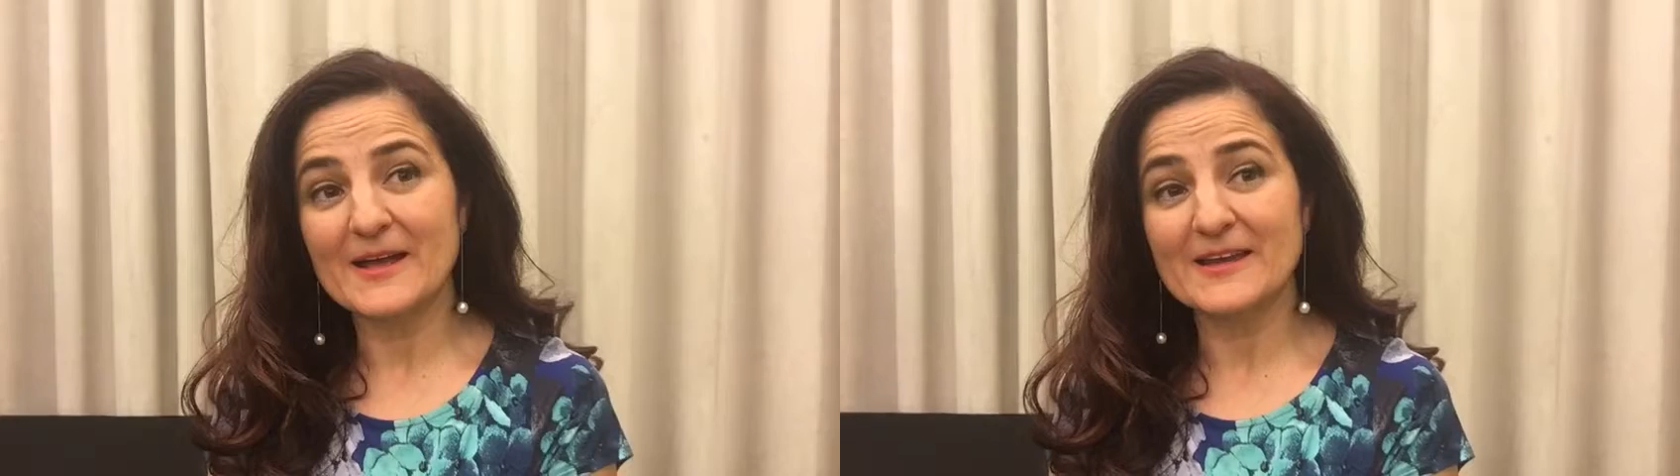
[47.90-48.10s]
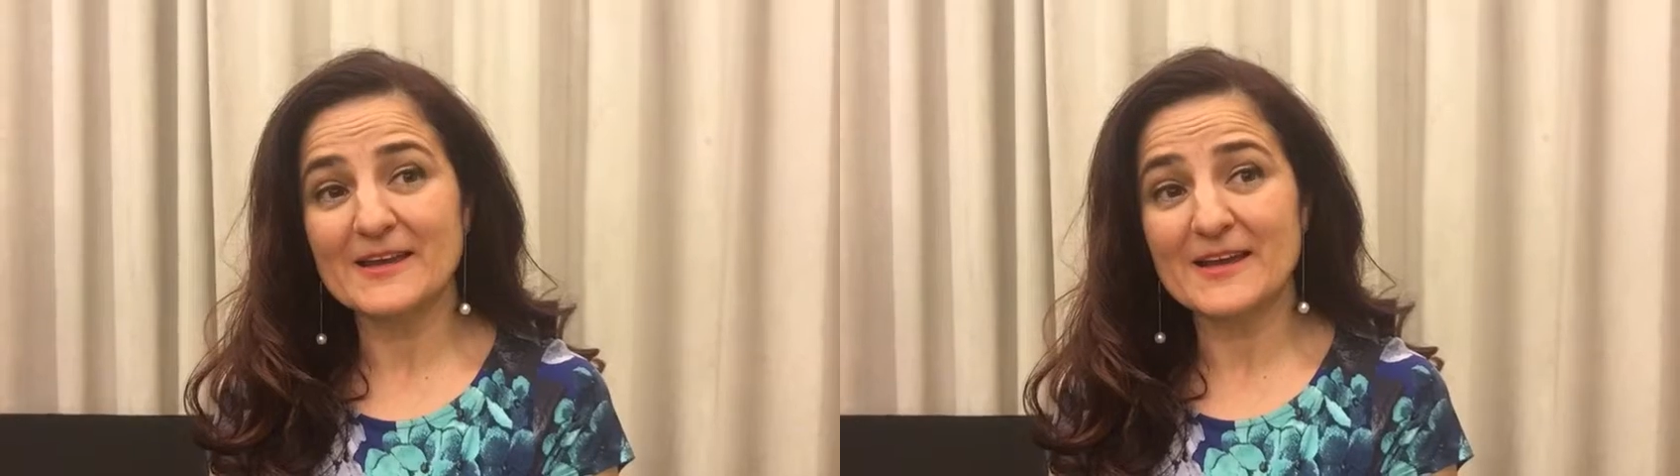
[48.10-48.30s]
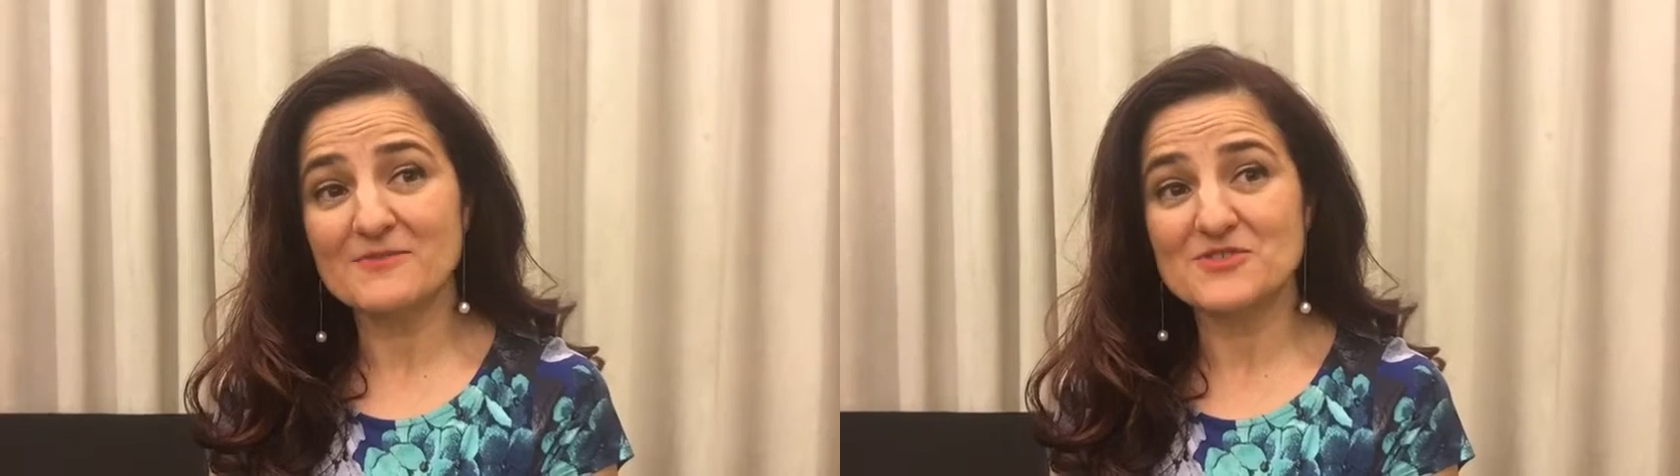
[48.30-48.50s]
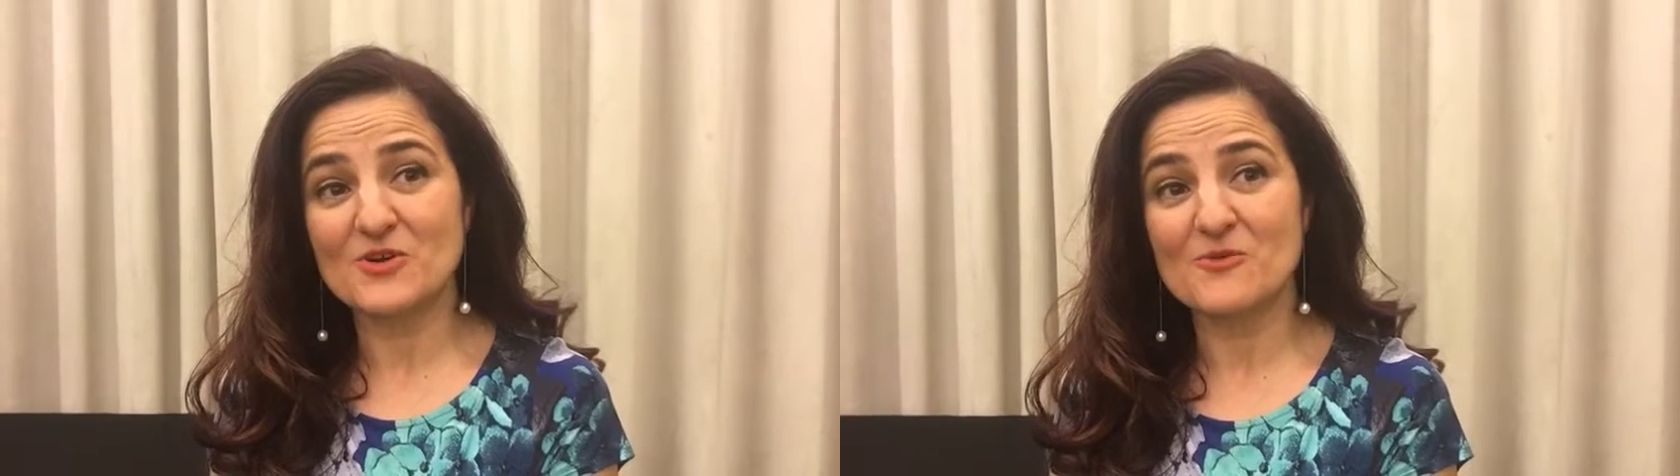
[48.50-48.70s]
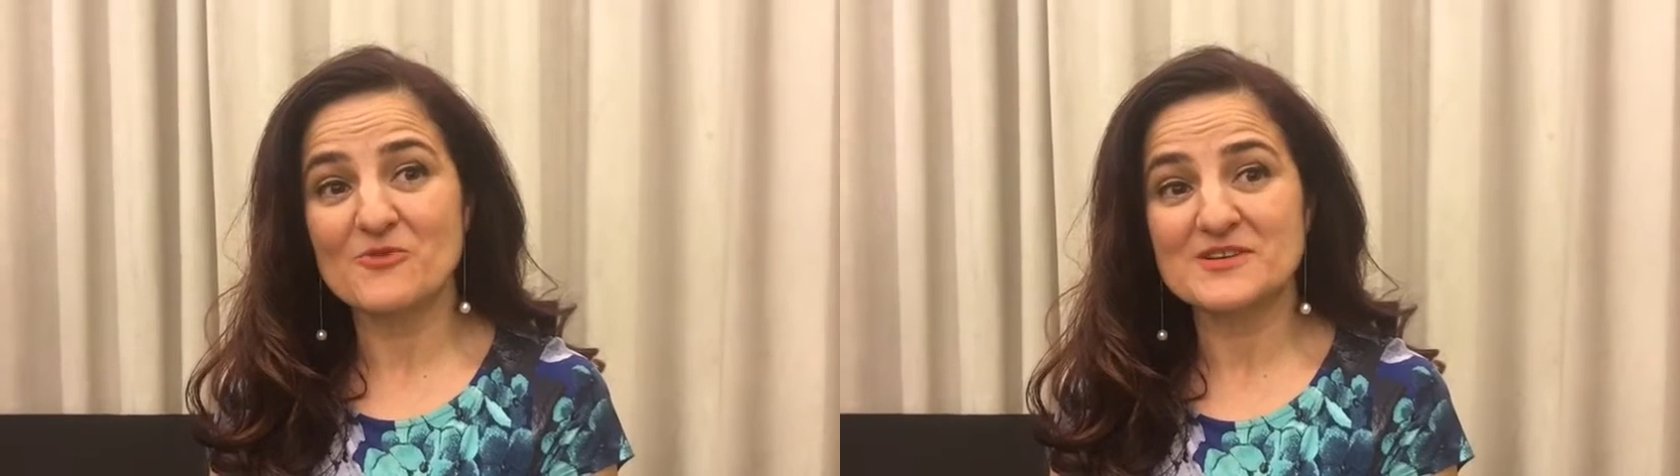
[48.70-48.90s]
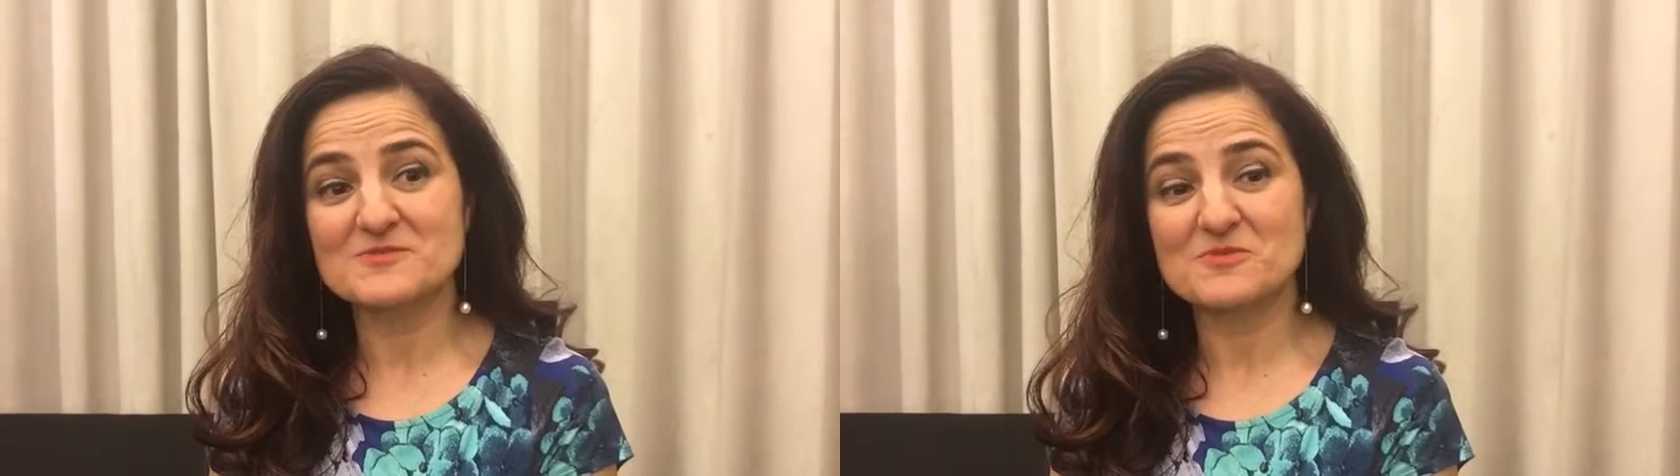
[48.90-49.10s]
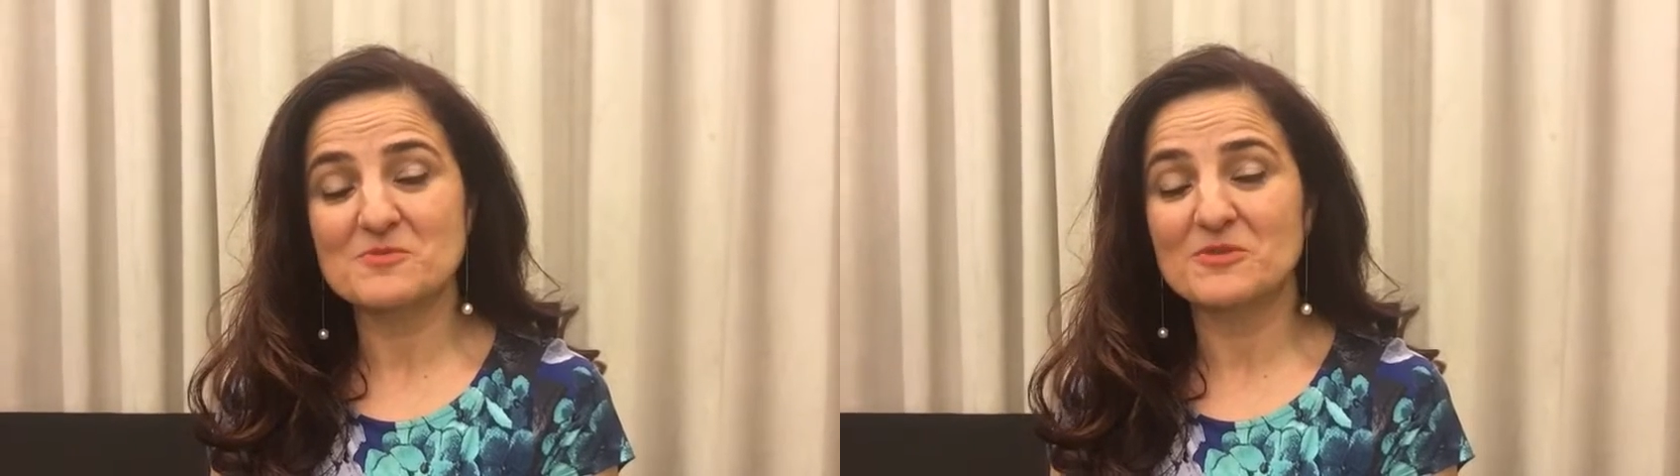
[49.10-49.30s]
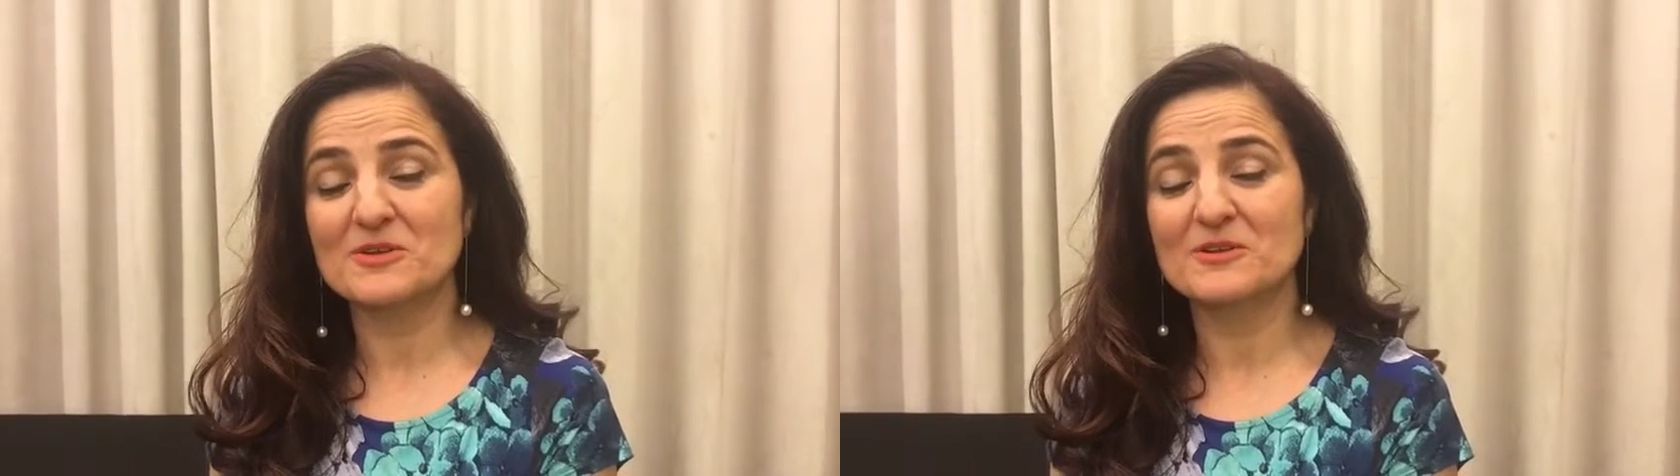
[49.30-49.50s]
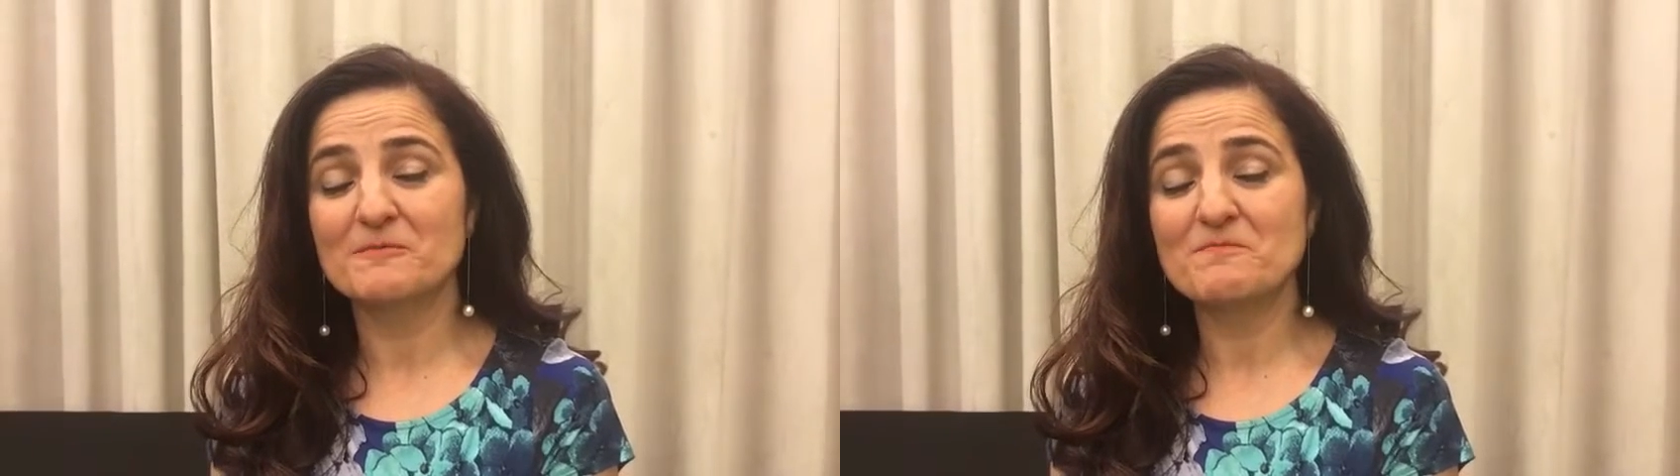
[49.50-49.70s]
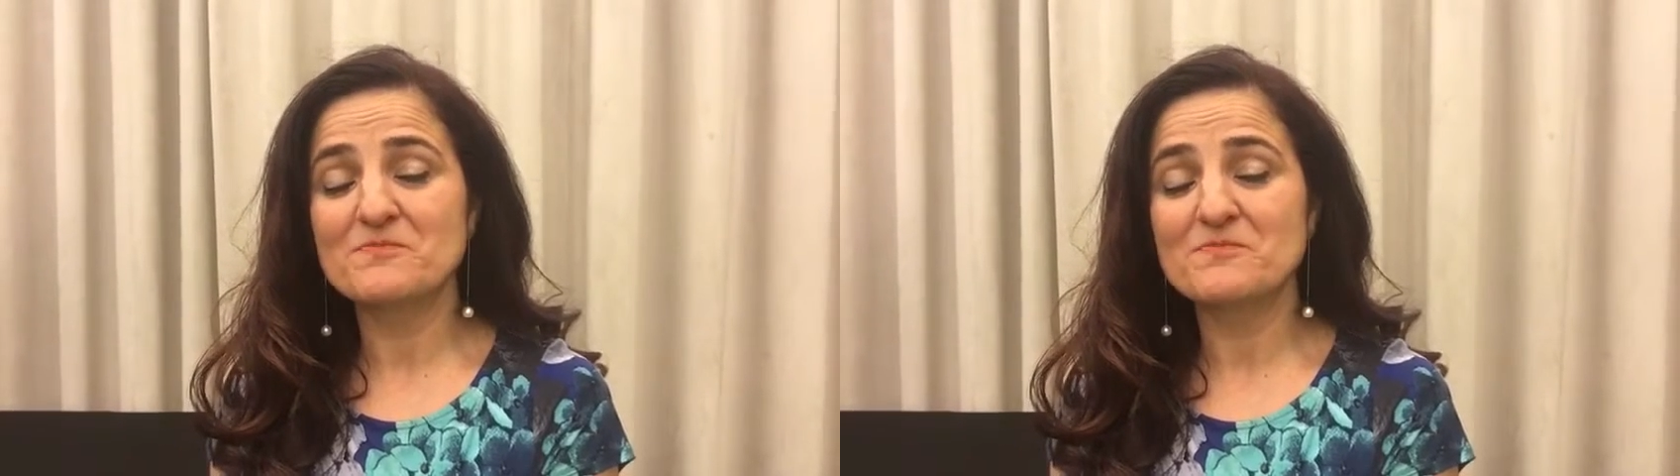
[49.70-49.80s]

And I have to confess, people